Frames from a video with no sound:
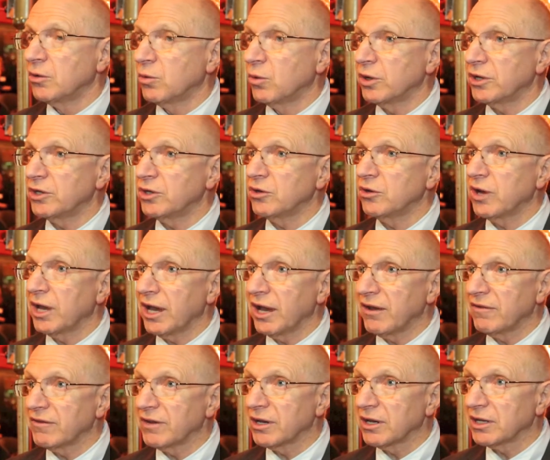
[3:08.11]
When you
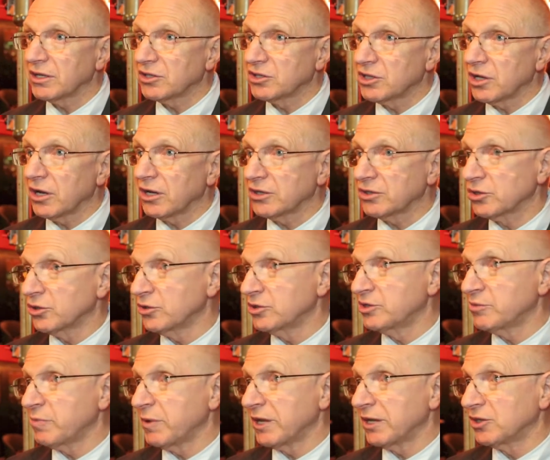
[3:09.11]
have a doctor
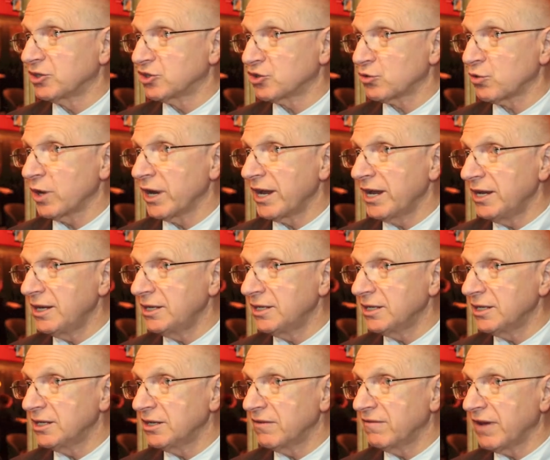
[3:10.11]
who's been trained
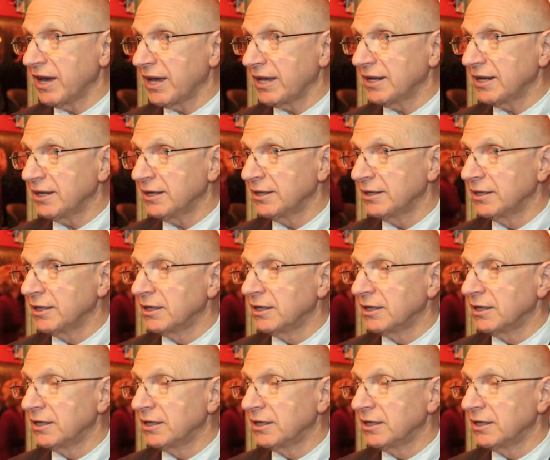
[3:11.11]
in Nevada,